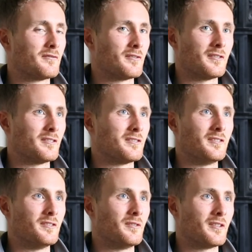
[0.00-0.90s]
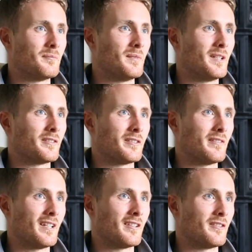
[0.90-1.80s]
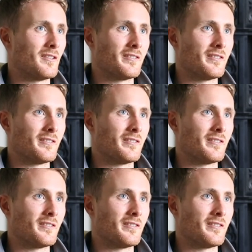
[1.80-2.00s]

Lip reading: for no other monetary value